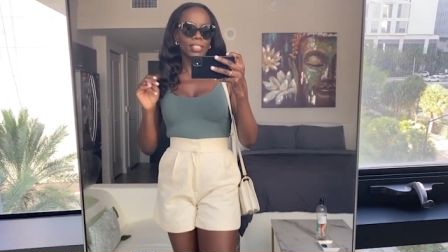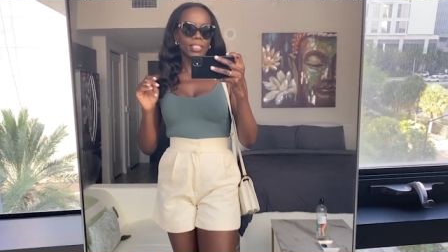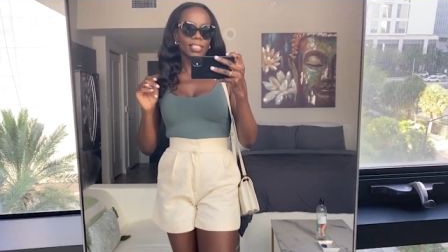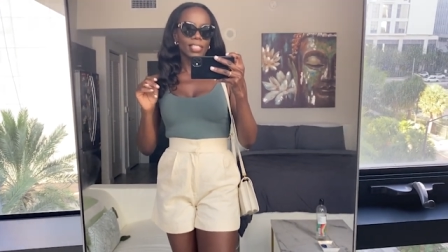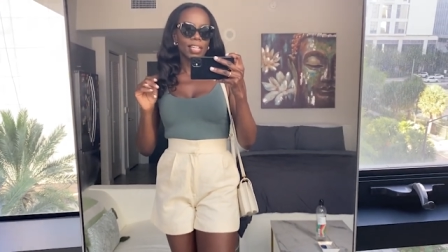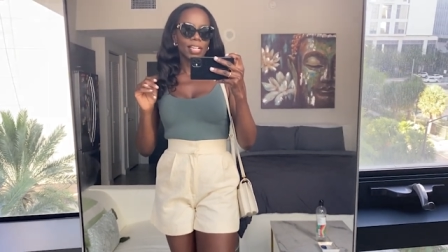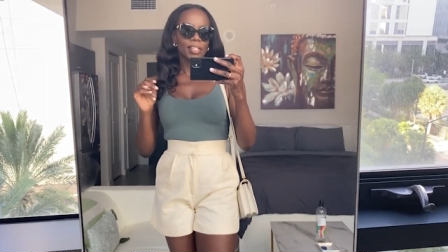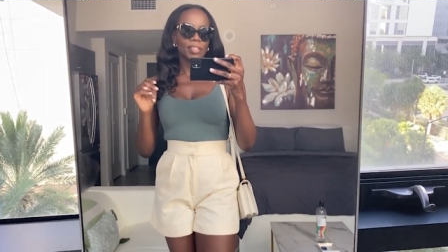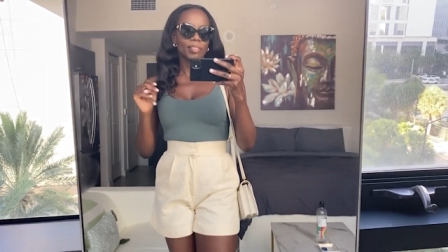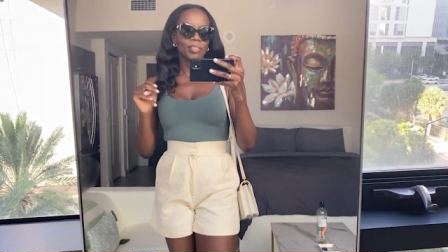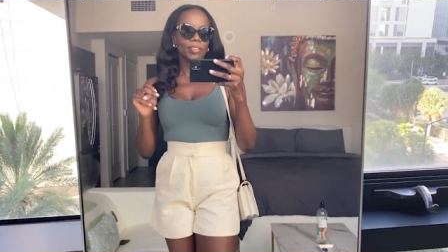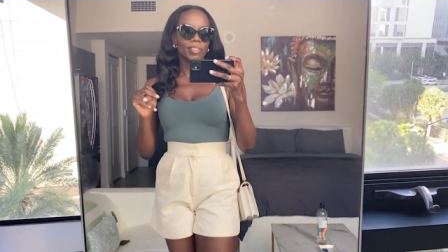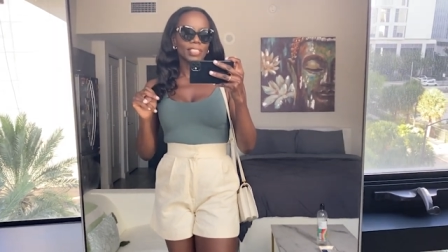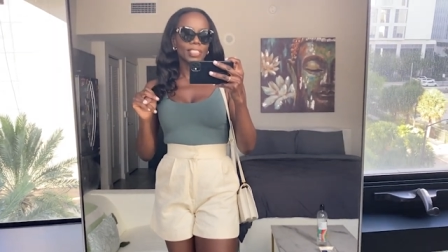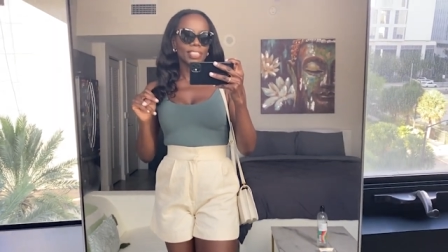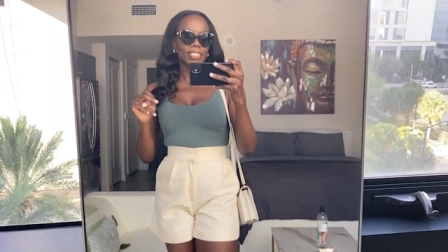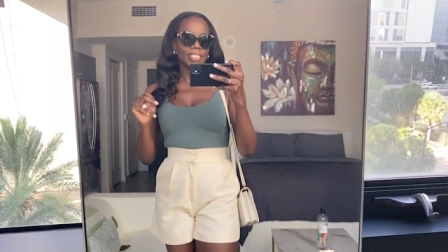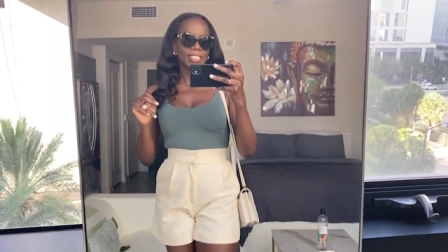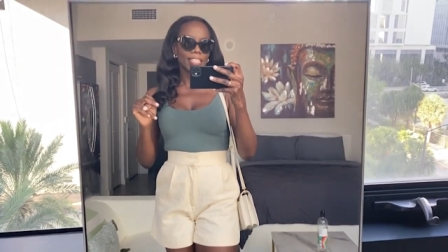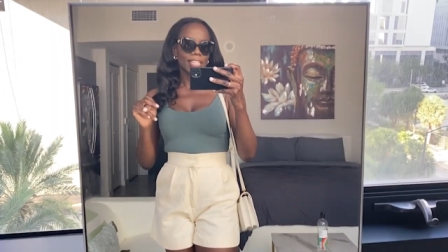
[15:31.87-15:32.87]
and I really
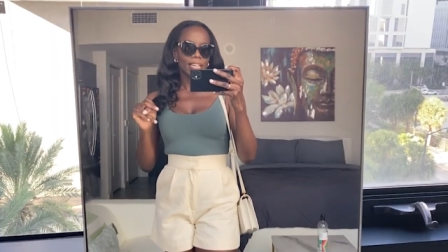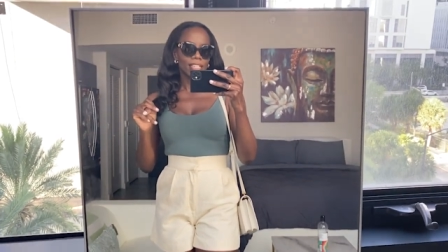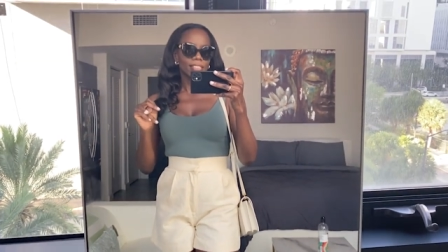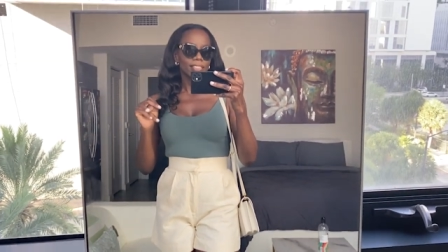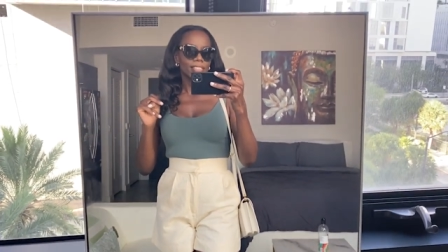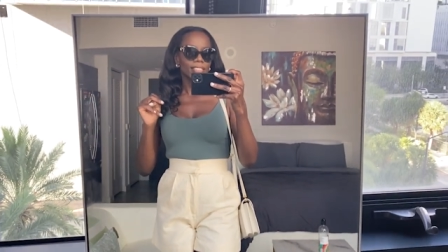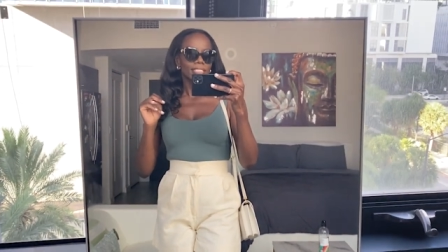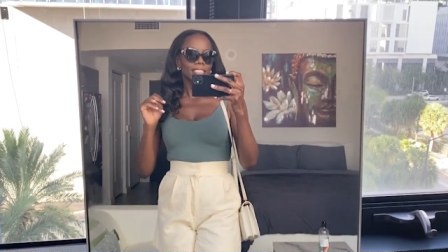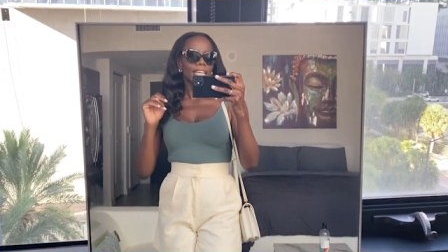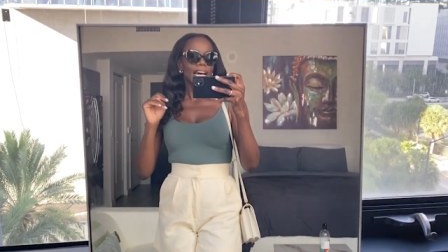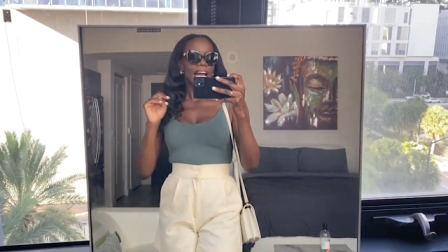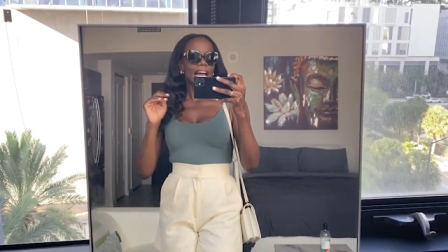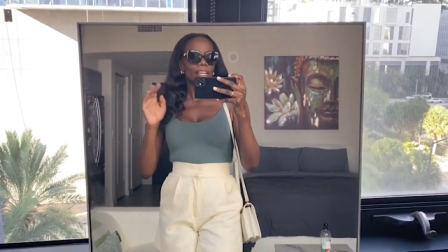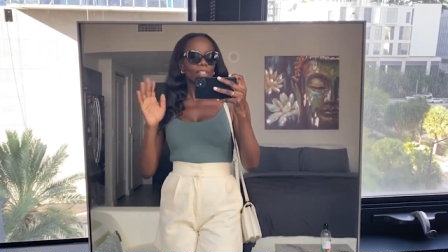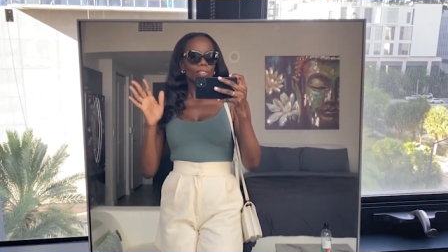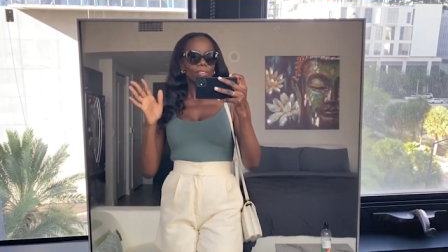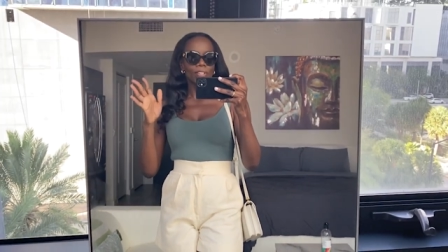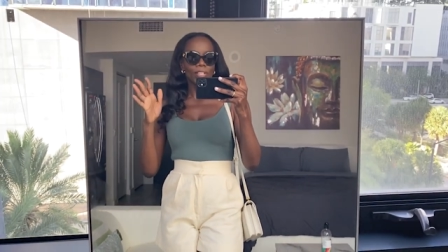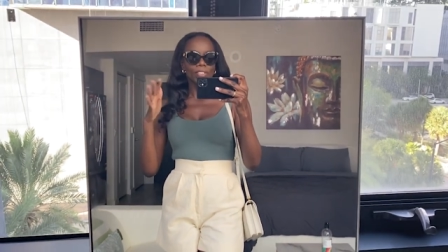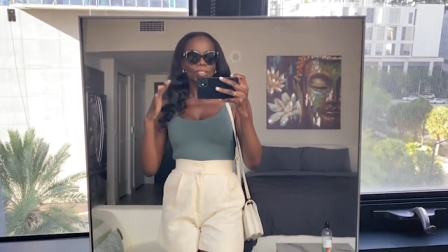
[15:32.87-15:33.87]
need that because I
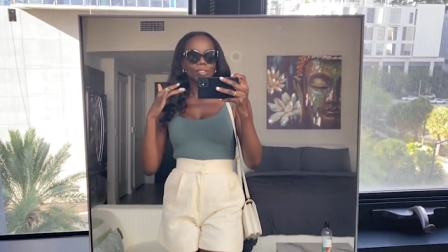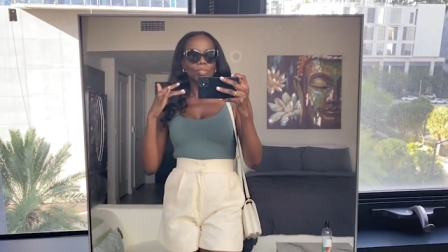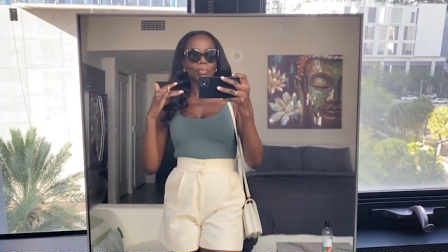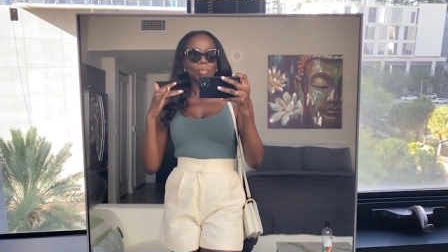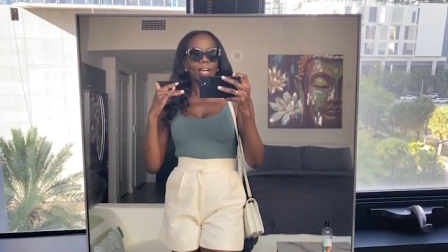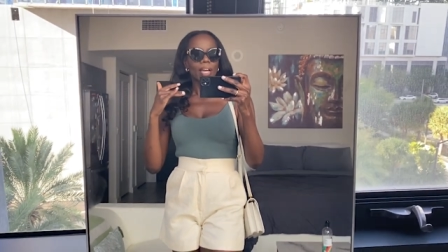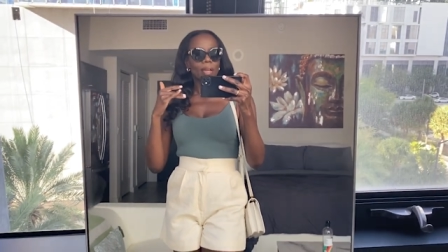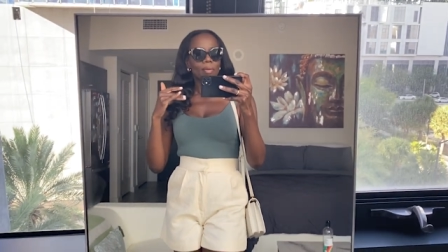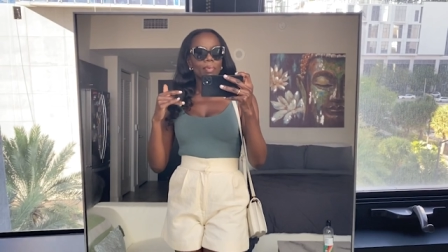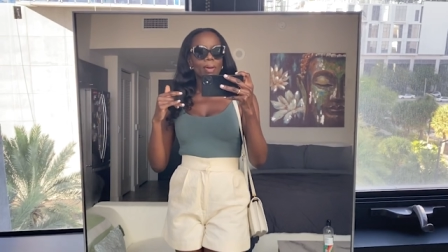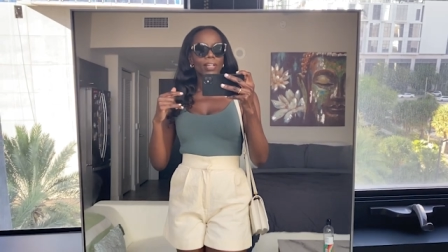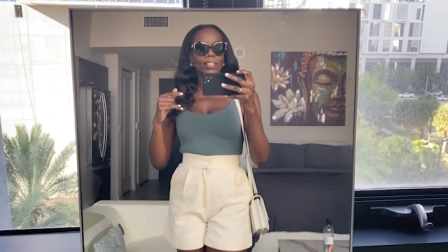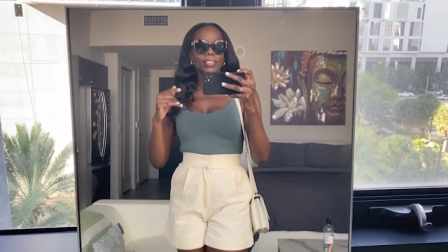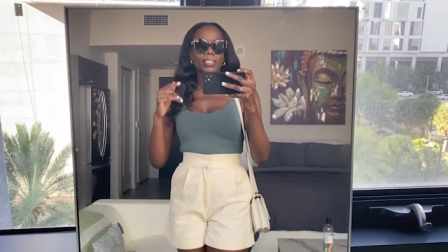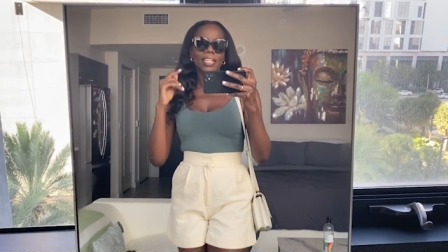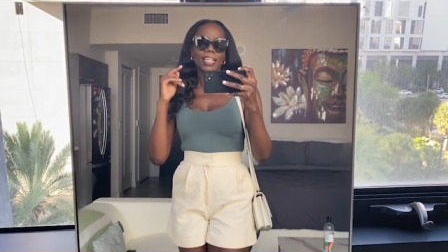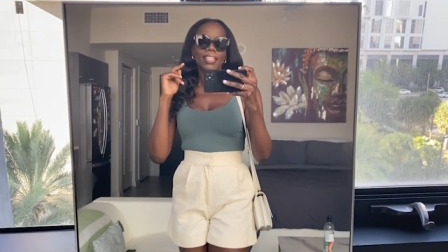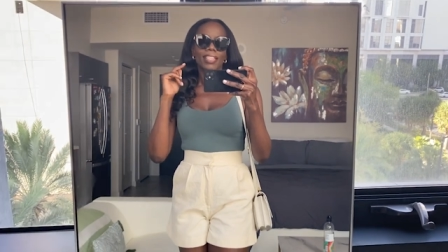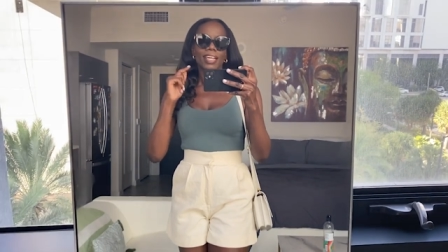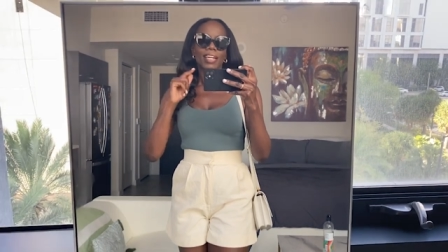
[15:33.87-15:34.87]
don't know how to do my eyebrows,
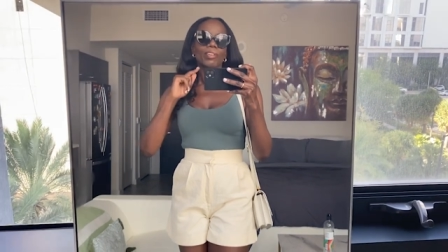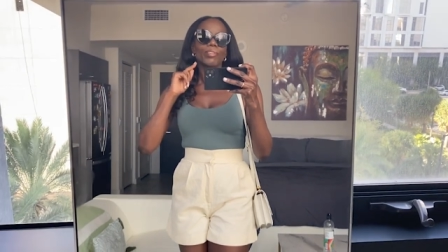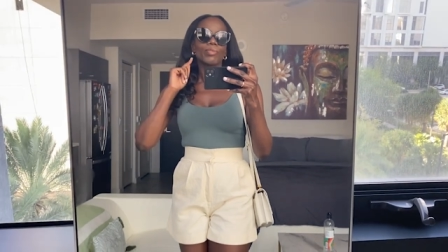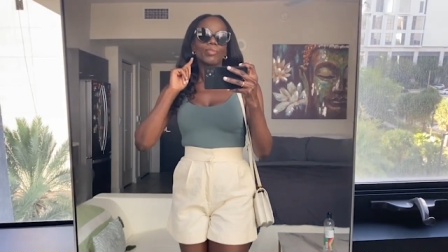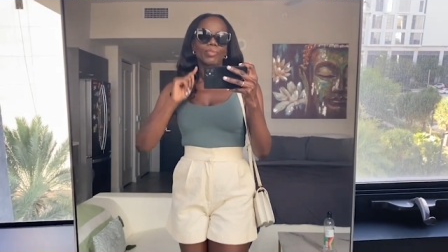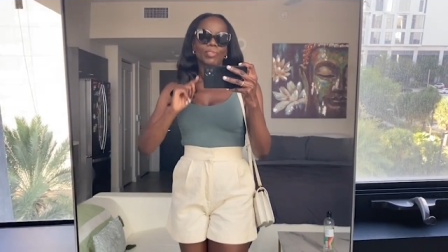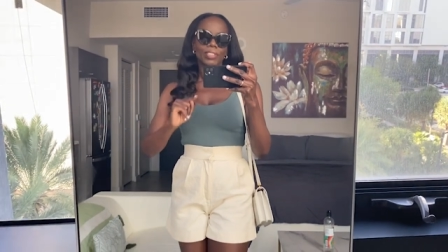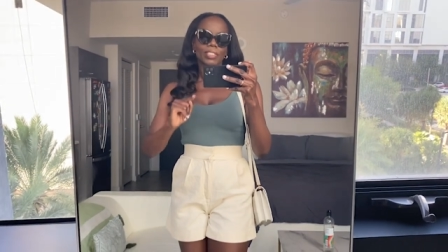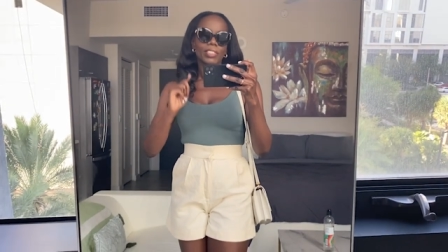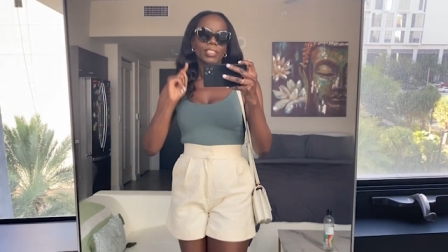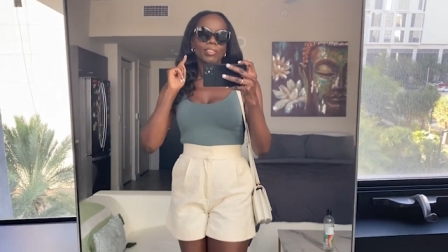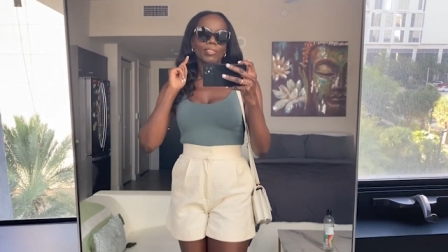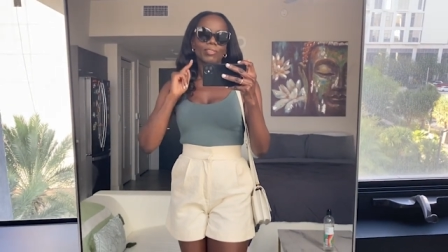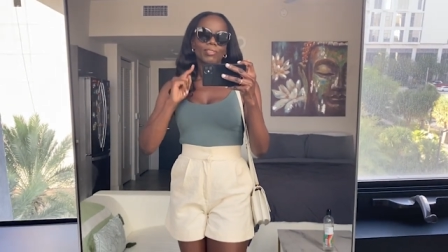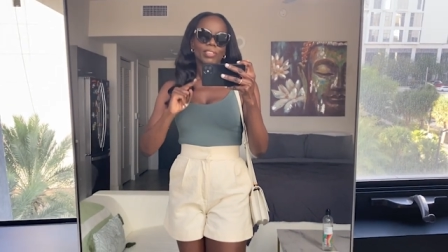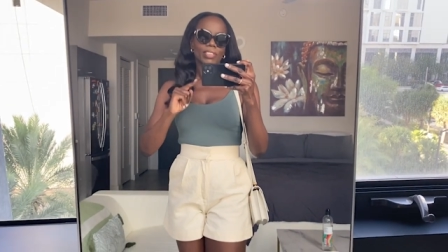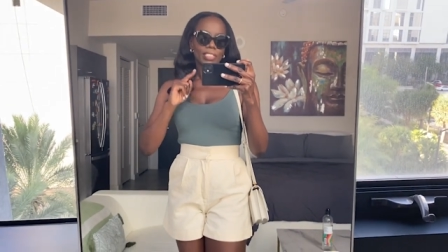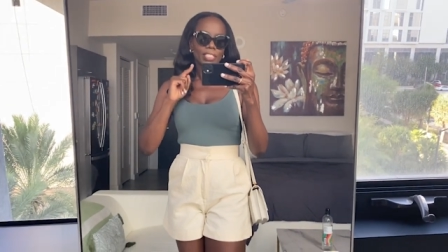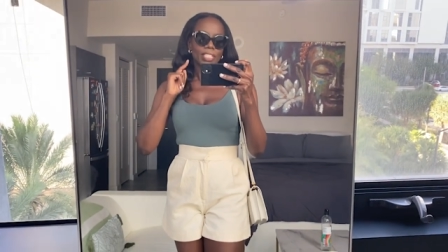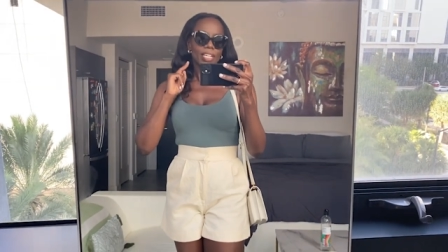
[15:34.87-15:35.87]
and that really,
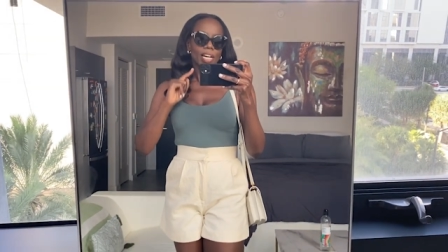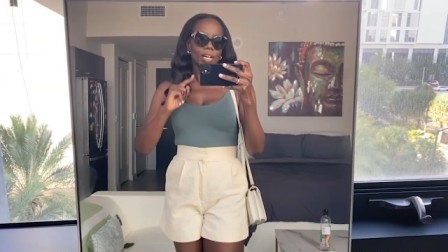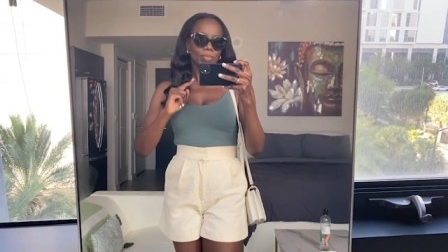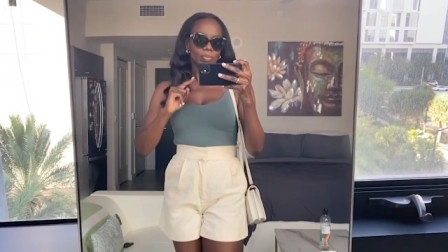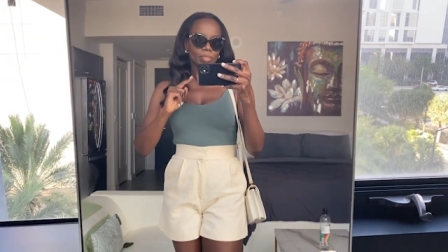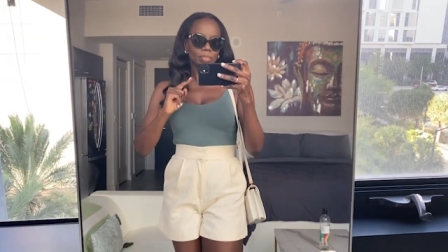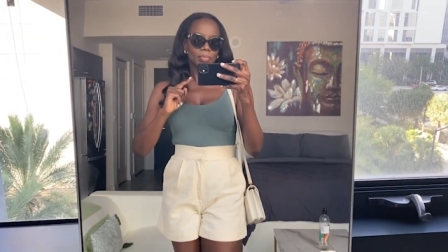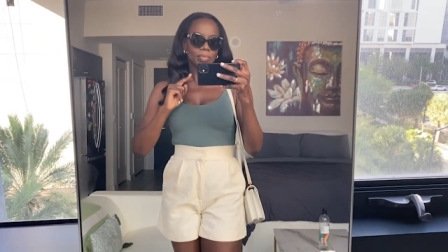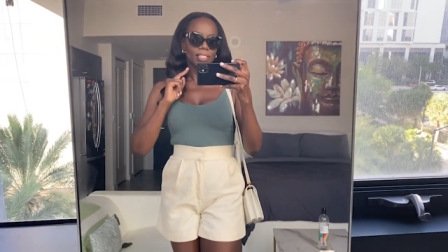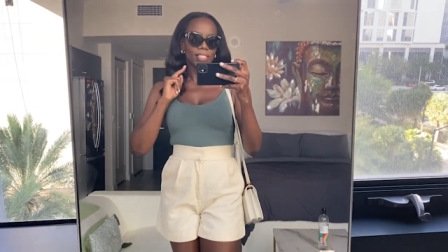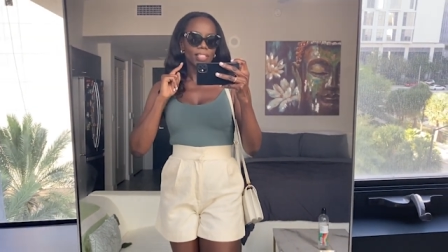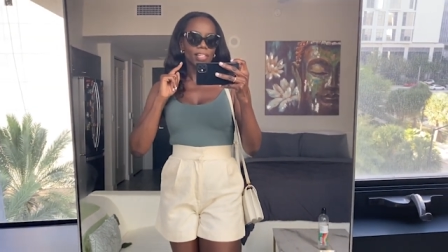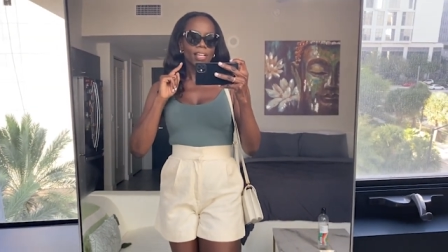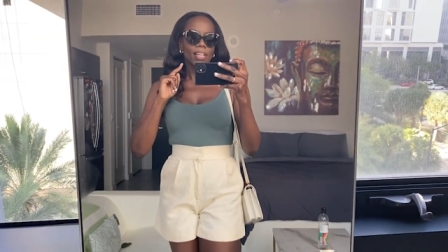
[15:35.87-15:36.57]
really helps me.